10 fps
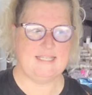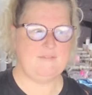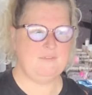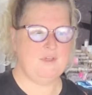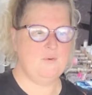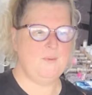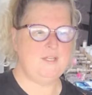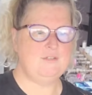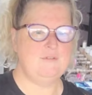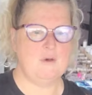even though we
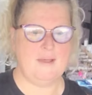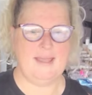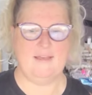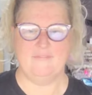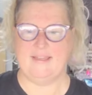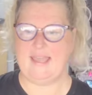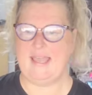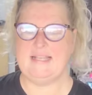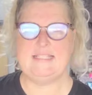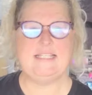do know I have like
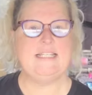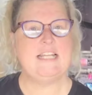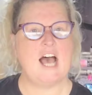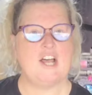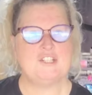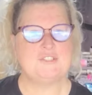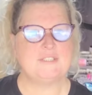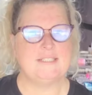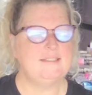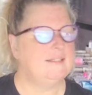
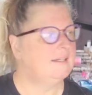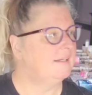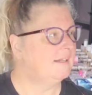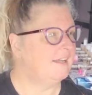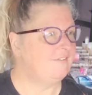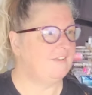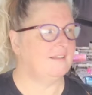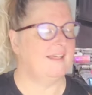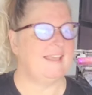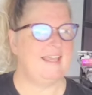1,800, I
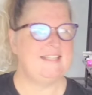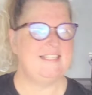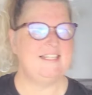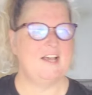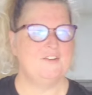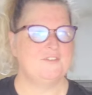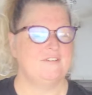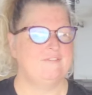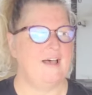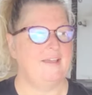feel like
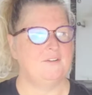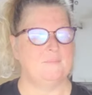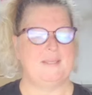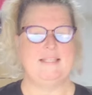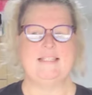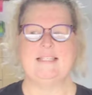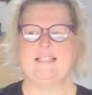1,800 vinyl pieces